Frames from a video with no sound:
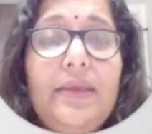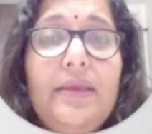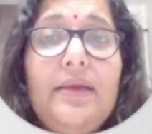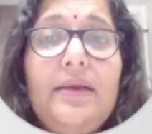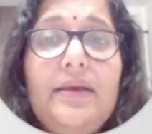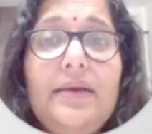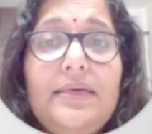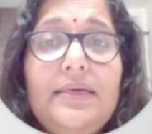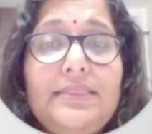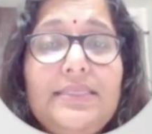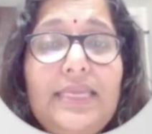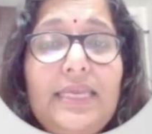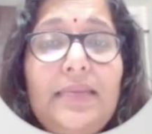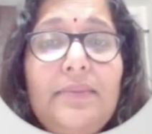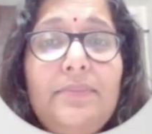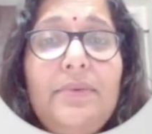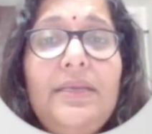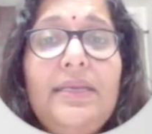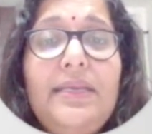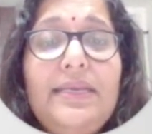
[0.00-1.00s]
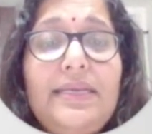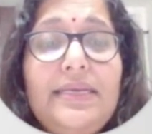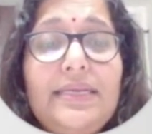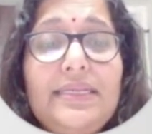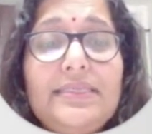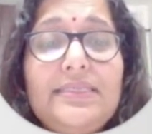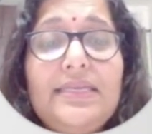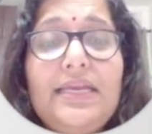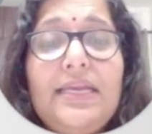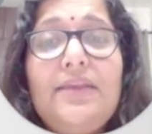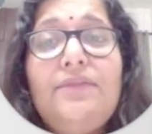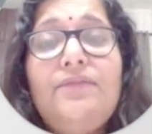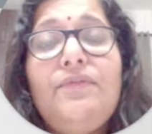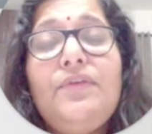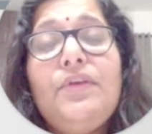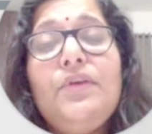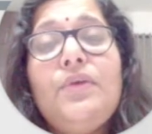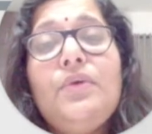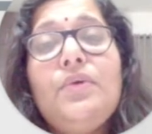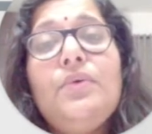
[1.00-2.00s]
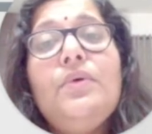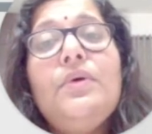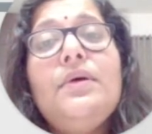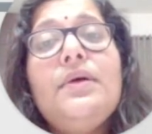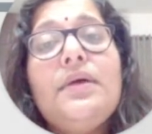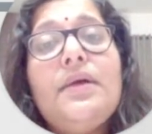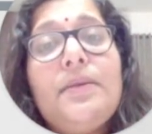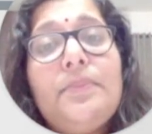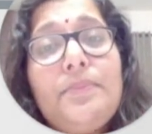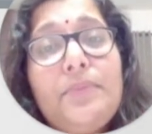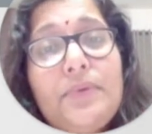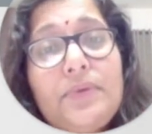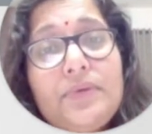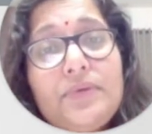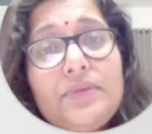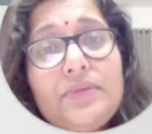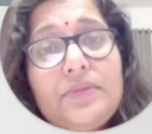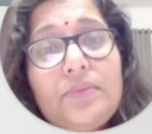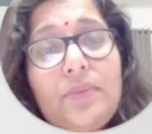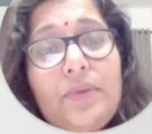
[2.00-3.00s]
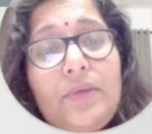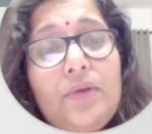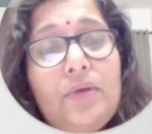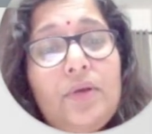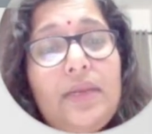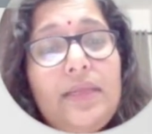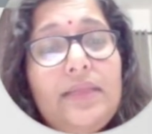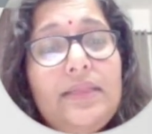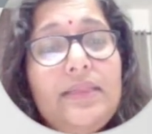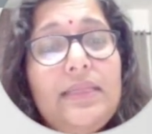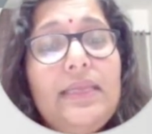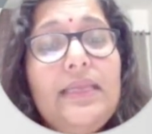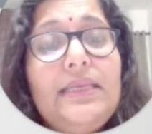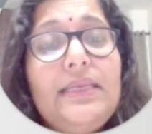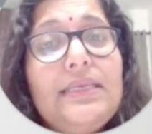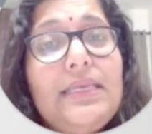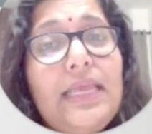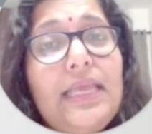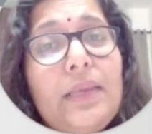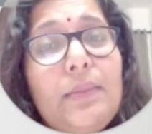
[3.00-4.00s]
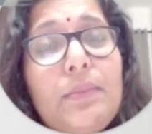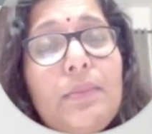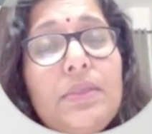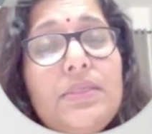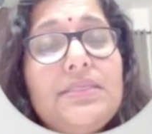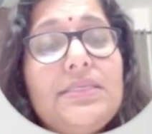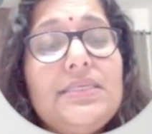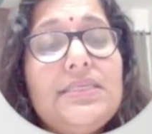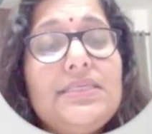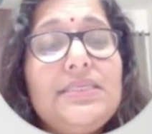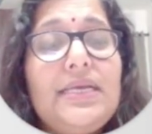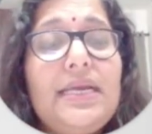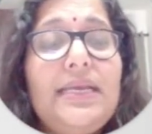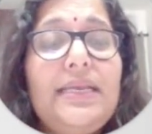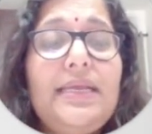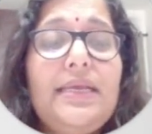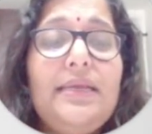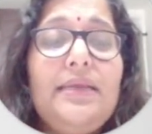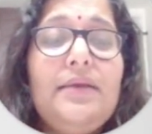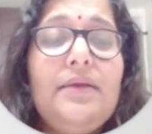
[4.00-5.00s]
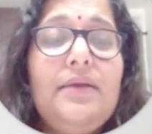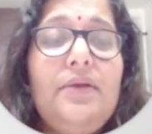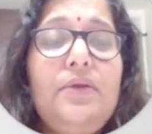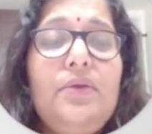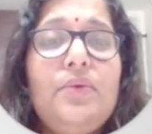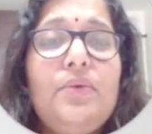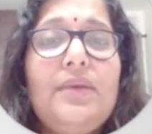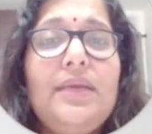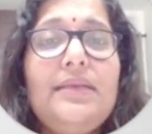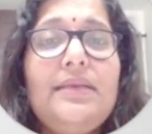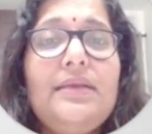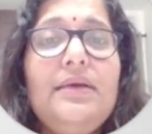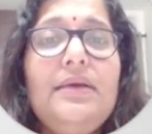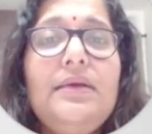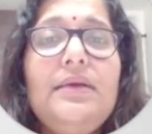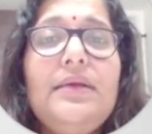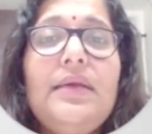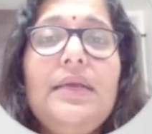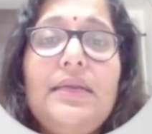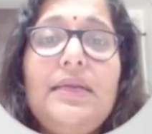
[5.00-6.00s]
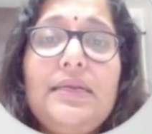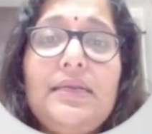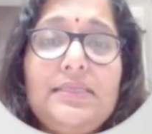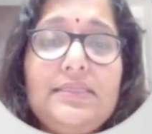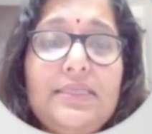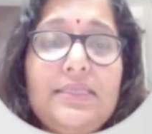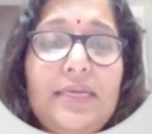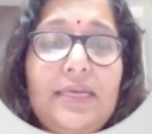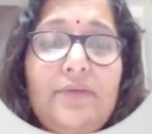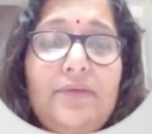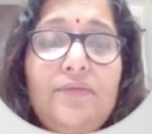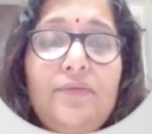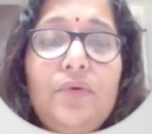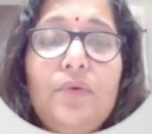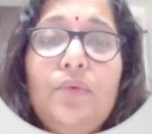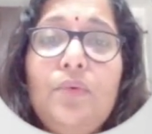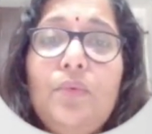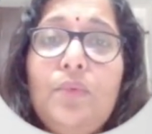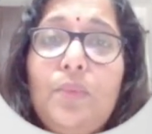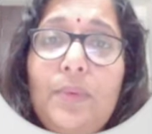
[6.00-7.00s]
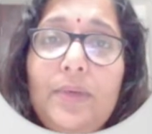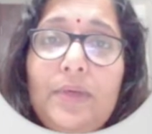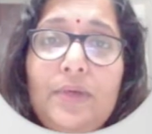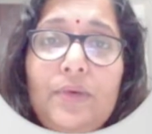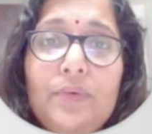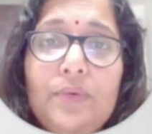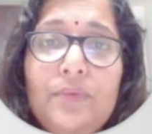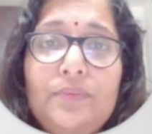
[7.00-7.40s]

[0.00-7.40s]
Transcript: A table in design window appears. When you click the Tables Design icon, you get a design view window.